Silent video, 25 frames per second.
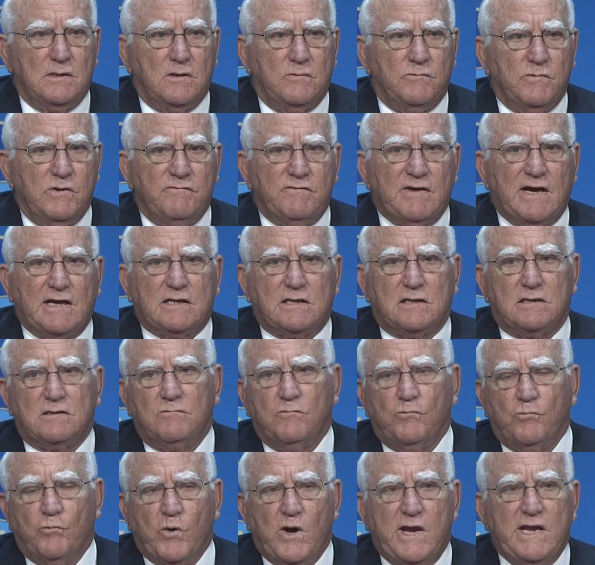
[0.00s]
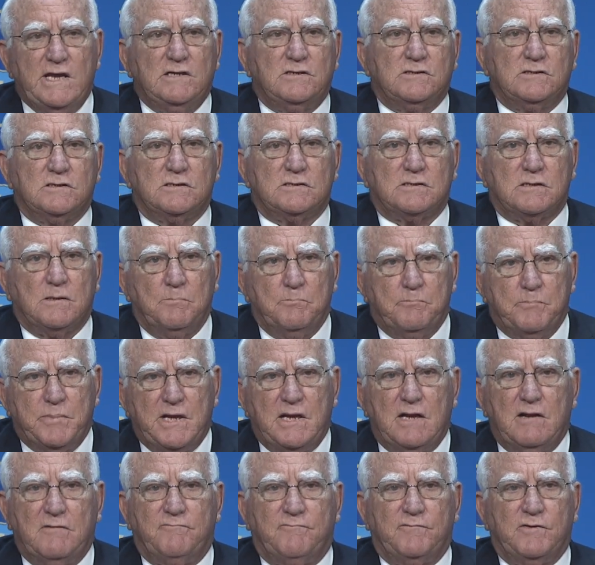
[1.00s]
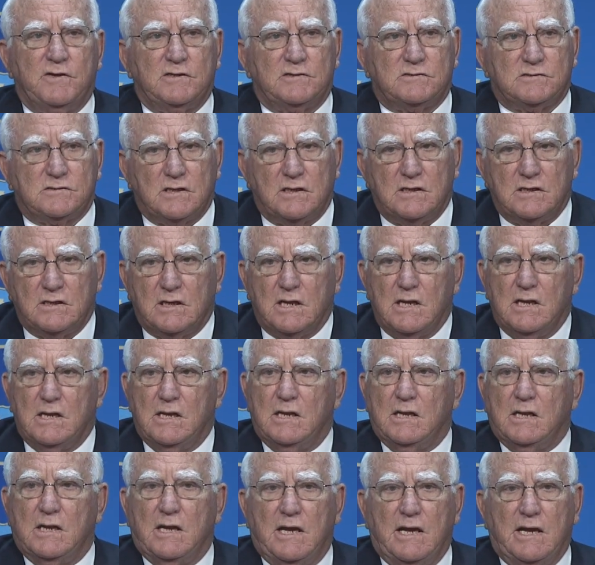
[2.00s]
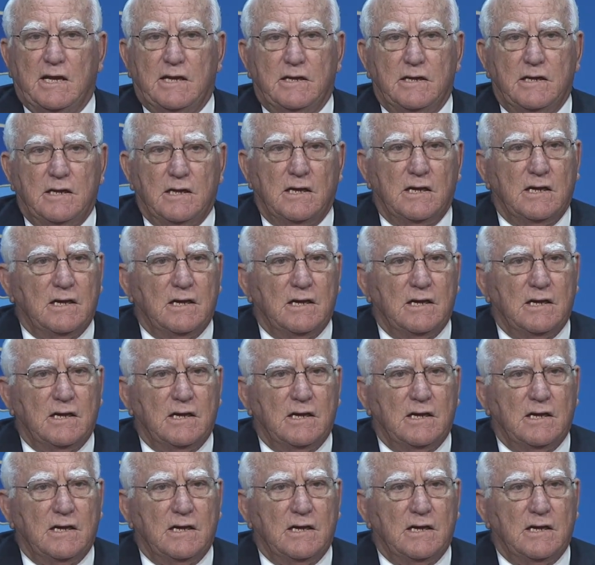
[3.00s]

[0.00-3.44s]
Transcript: We've got wages and benefits and